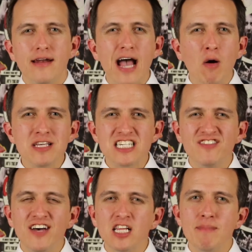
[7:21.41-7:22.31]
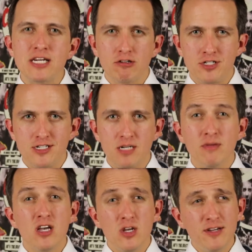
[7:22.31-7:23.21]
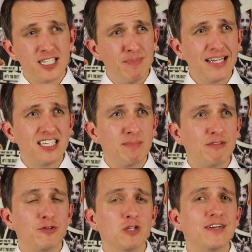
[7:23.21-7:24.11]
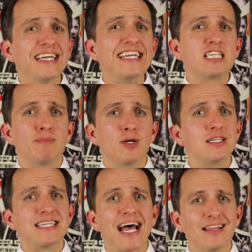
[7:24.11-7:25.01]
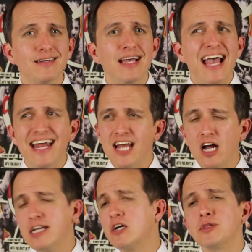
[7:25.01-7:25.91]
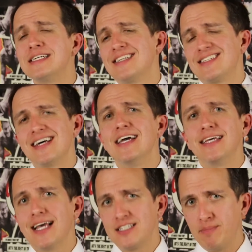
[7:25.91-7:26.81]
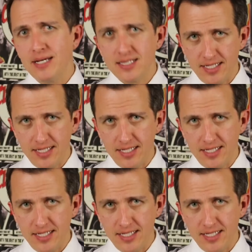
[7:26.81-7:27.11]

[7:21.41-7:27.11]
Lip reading: Now, as a developmental system, you'd expect it to be full of inexperienced talent and not nearly as exciting as the big